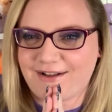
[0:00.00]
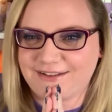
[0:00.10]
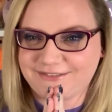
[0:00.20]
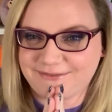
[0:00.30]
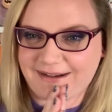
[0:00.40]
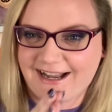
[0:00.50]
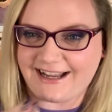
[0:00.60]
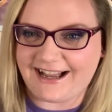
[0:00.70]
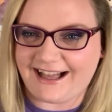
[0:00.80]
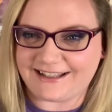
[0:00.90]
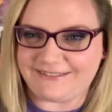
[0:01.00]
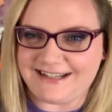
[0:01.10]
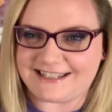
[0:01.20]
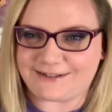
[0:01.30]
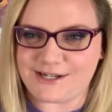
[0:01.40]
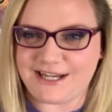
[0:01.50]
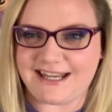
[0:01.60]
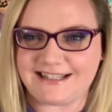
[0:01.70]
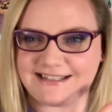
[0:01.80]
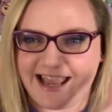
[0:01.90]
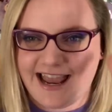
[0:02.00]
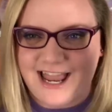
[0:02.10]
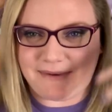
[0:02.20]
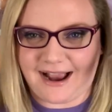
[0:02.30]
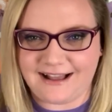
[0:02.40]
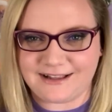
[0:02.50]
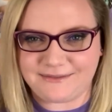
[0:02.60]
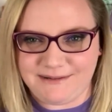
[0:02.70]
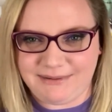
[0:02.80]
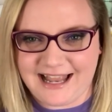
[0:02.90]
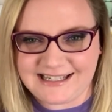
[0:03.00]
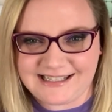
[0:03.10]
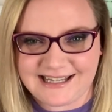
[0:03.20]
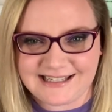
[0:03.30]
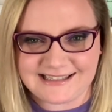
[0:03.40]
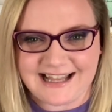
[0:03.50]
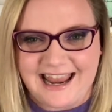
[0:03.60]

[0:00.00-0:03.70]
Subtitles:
all of my Halloween squishies and my Halloween plushies,